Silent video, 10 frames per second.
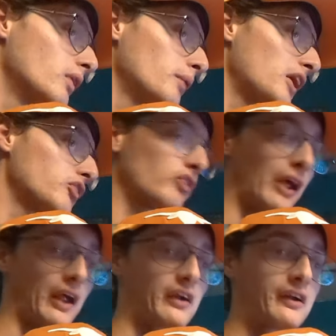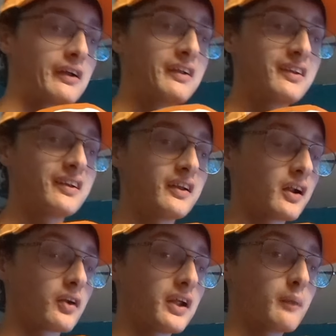What am I saying? You
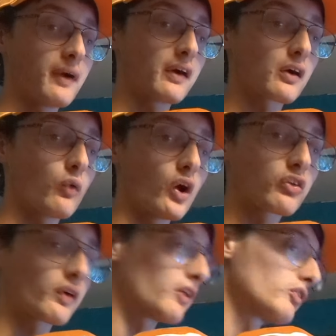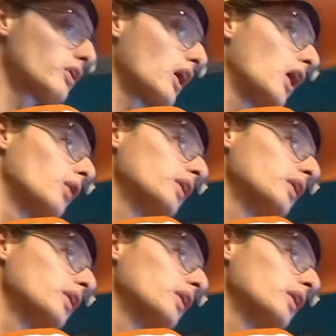don't need a miracle. 122 to go.